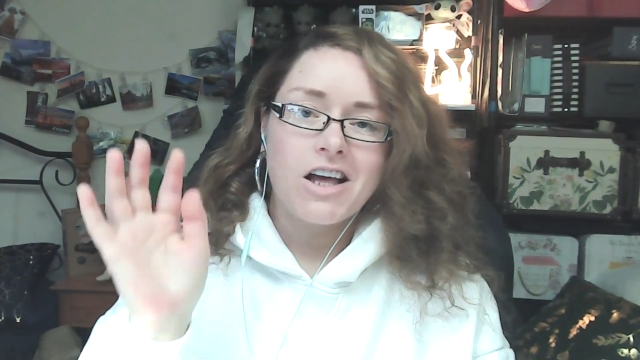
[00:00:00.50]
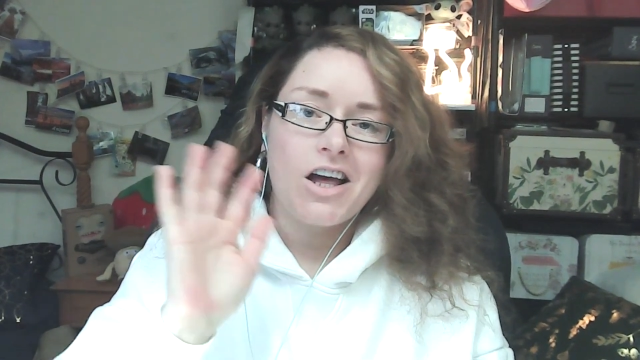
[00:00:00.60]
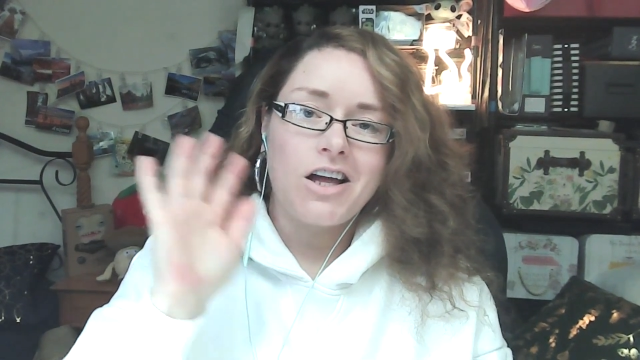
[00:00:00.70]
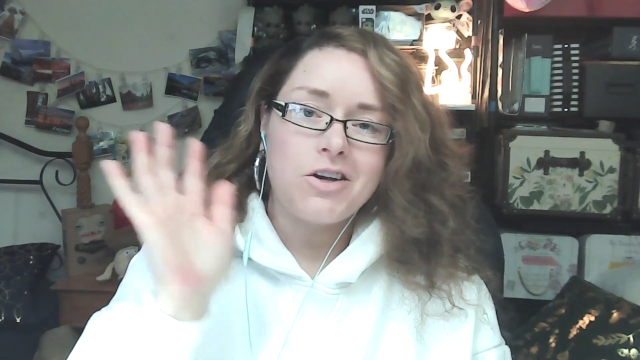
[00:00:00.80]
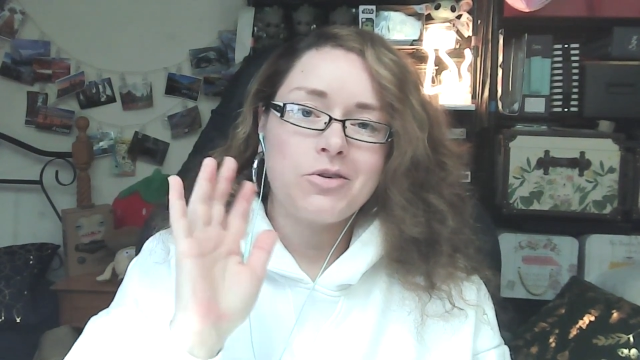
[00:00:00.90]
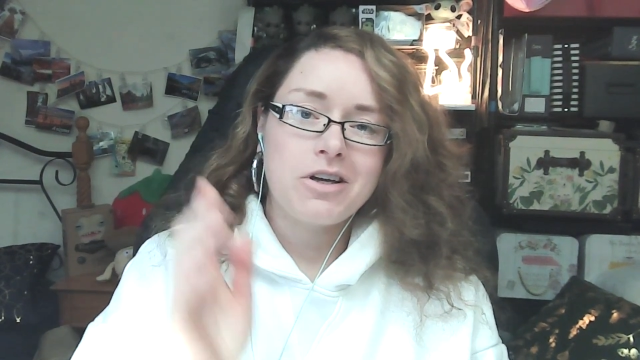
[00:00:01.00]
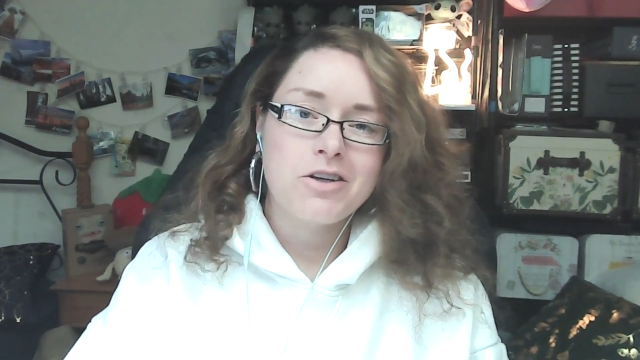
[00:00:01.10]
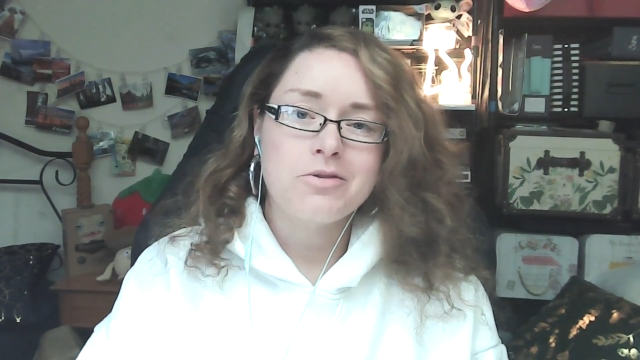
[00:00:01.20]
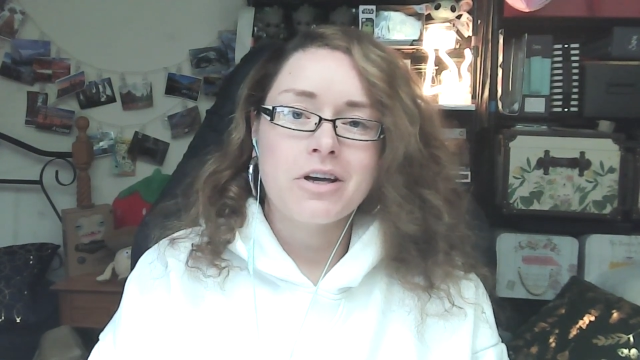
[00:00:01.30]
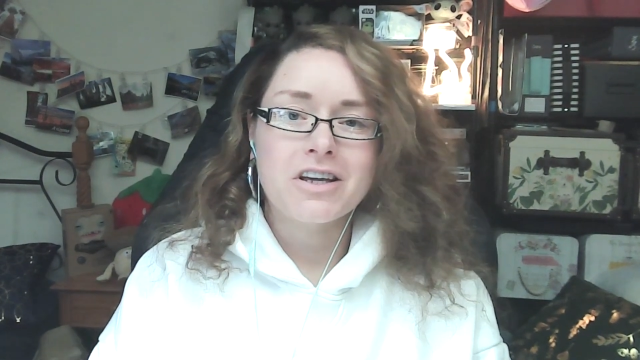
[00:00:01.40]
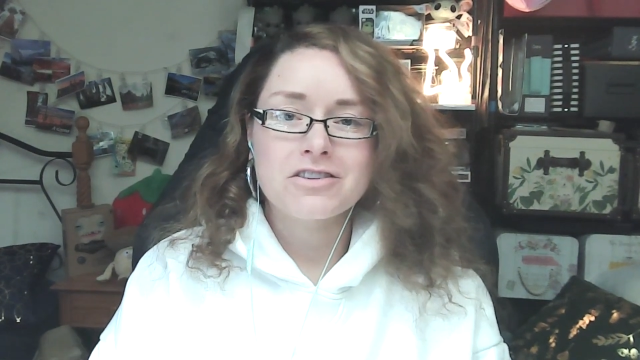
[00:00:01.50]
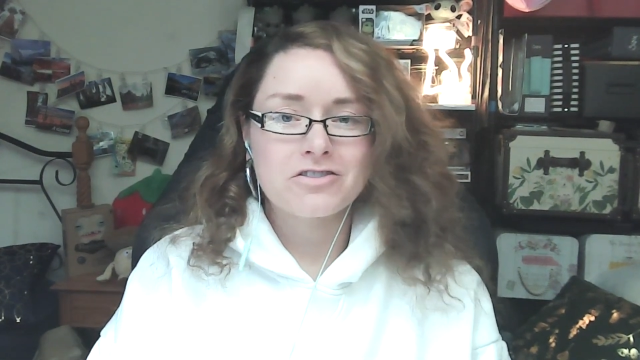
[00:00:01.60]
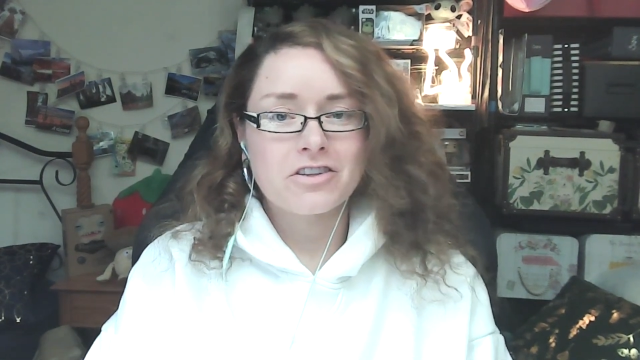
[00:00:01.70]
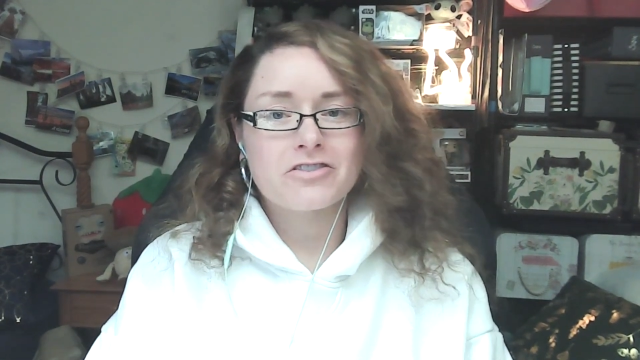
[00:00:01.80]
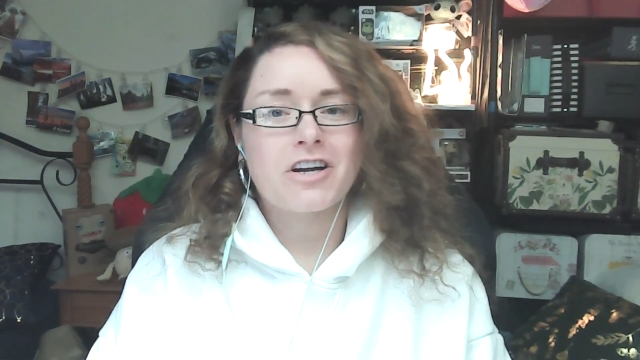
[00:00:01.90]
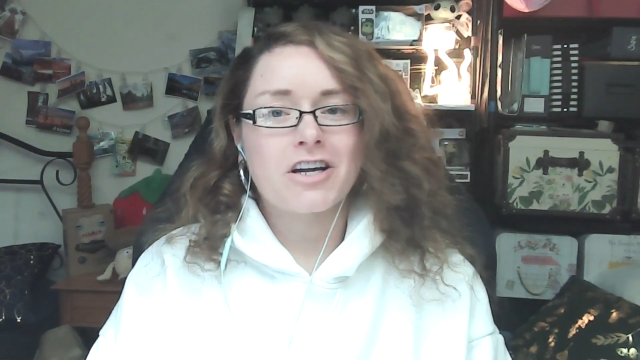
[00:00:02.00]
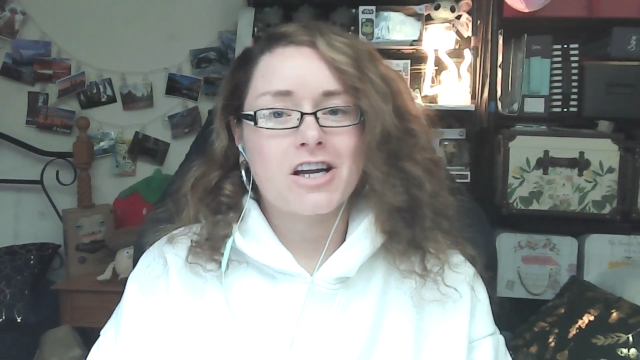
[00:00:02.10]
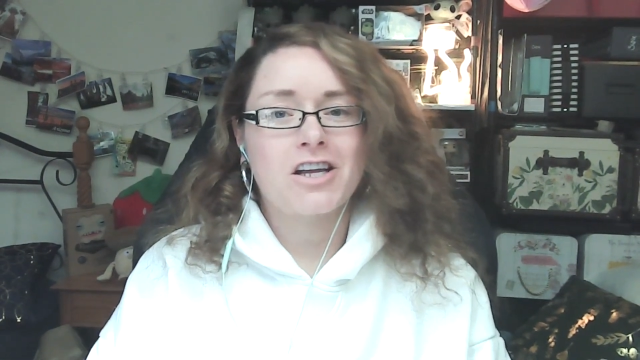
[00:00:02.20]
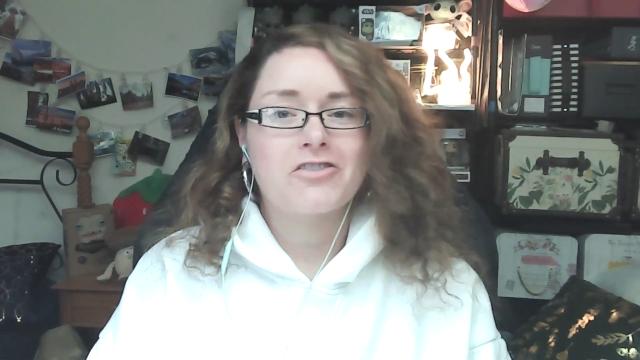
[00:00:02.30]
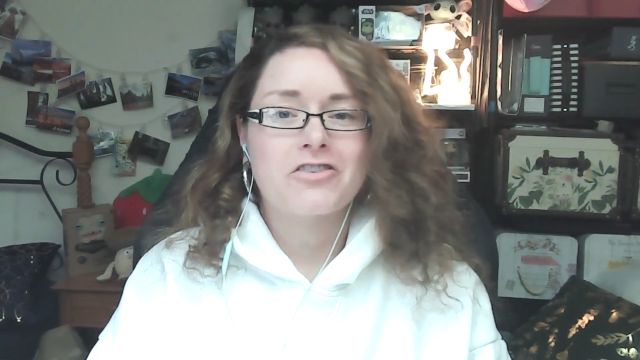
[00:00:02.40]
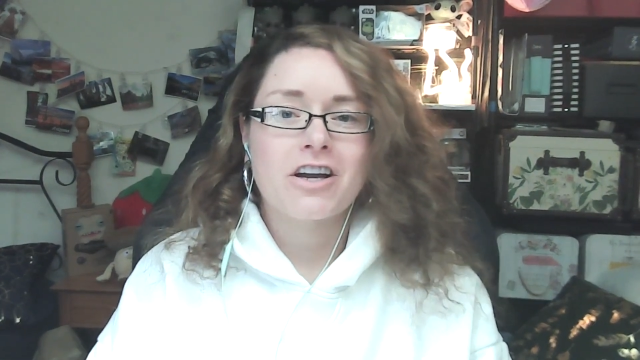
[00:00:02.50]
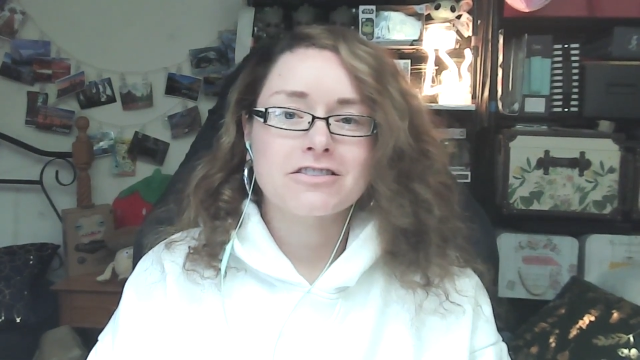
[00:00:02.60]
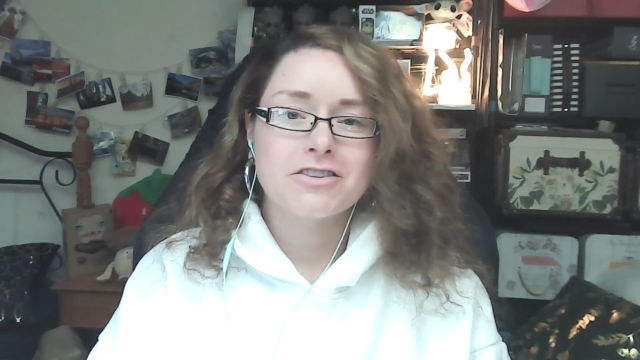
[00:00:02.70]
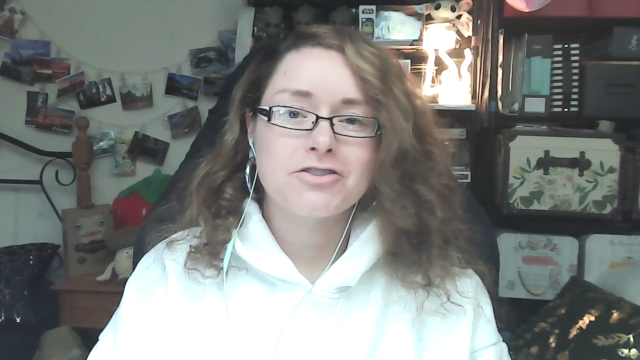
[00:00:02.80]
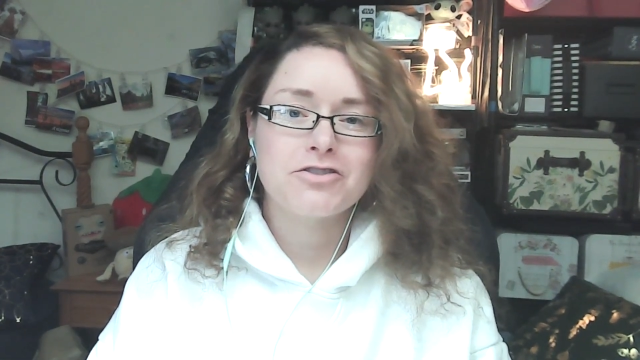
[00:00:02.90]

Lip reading: Hello again to another Agricolor Reaction.